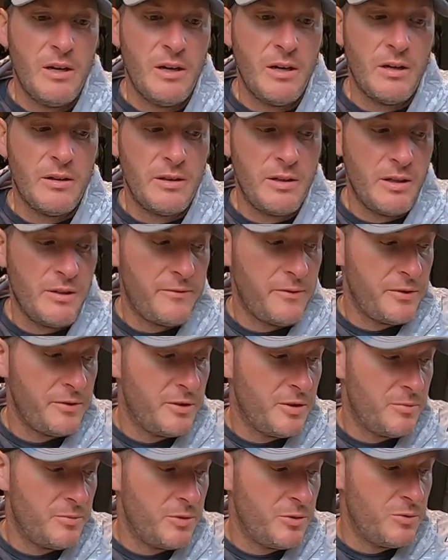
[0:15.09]
on the
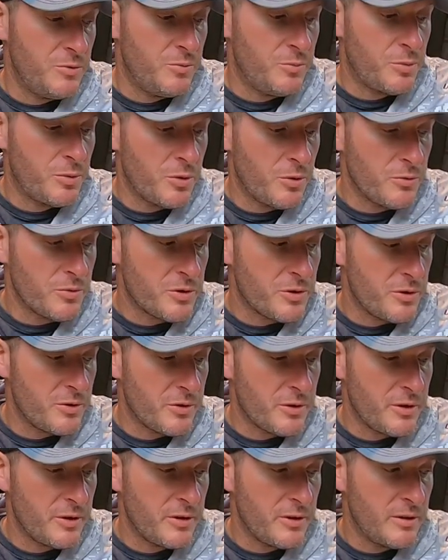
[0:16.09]
FLW Pro
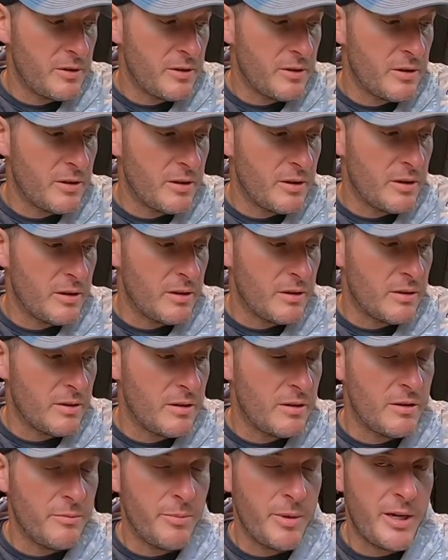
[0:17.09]
Circuit
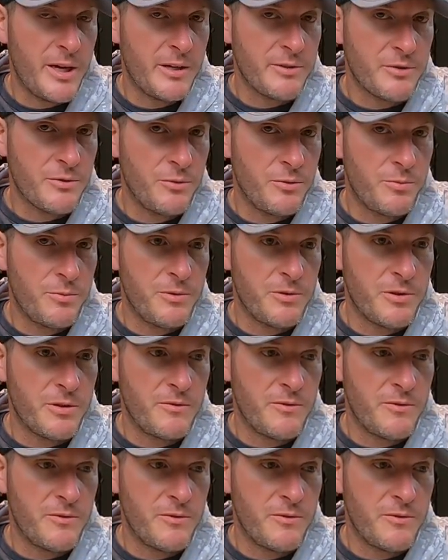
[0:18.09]
and the Bass Opens.